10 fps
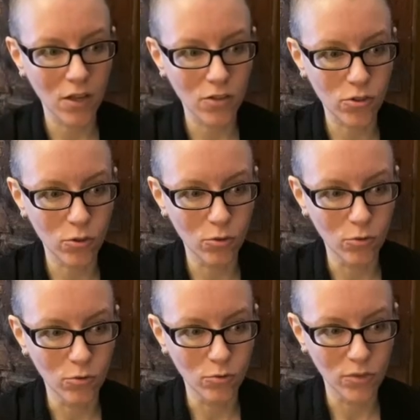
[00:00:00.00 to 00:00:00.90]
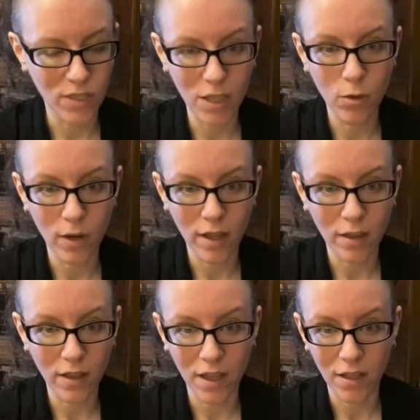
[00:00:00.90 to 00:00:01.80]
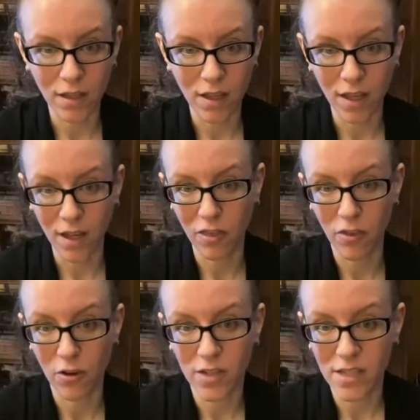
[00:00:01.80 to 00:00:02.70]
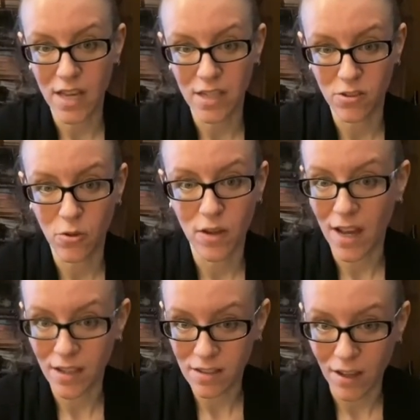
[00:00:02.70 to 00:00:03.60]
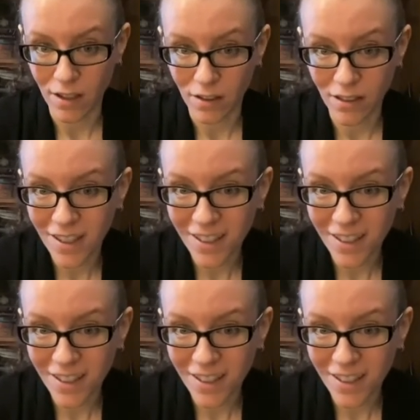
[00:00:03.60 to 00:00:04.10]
to deal with in a 30-day Zodiac cycle.